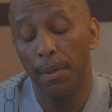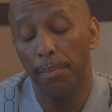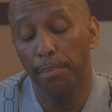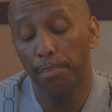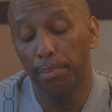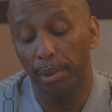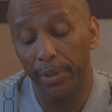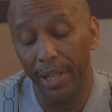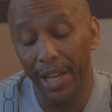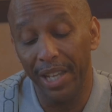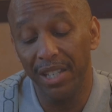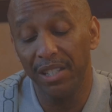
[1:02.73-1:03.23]

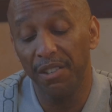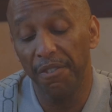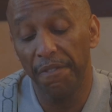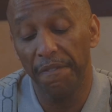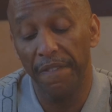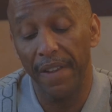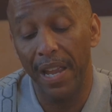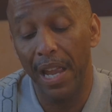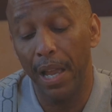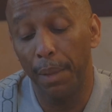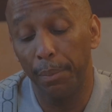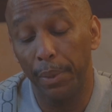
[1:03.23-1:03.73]
blended
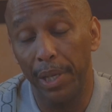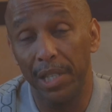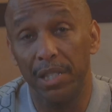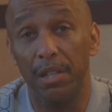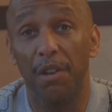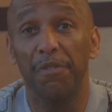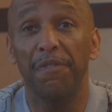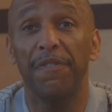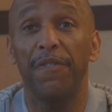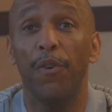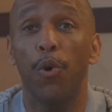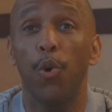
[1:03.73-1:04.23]
families
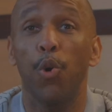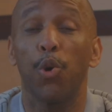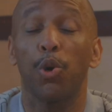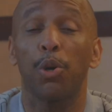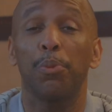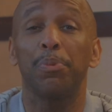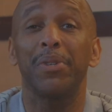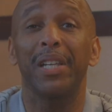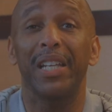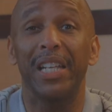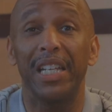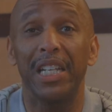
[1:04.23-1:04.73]
are
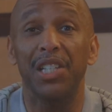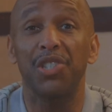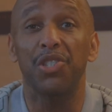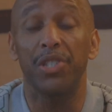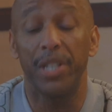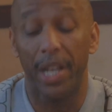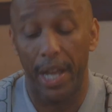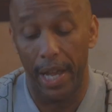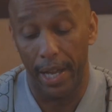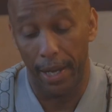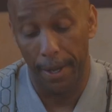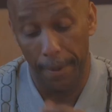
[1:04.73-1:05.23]
formed each
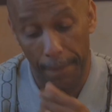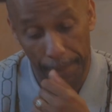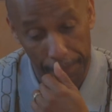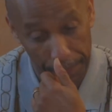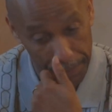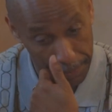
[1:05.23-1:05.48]
day.